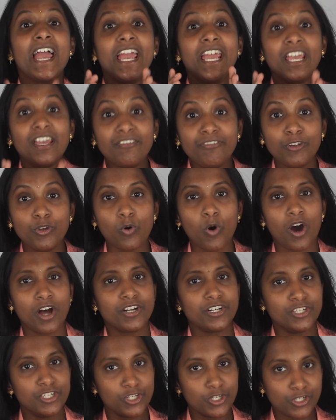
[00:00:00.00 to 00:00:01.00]
If you
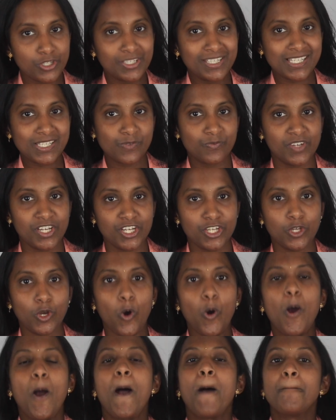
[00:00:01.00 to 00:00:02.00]
are new to this
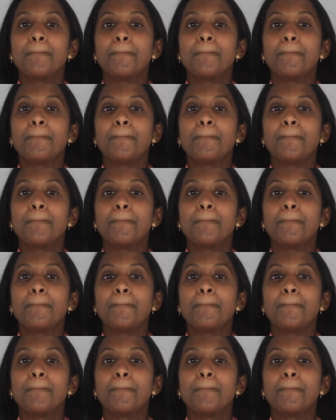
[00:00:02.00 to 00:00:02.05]
video,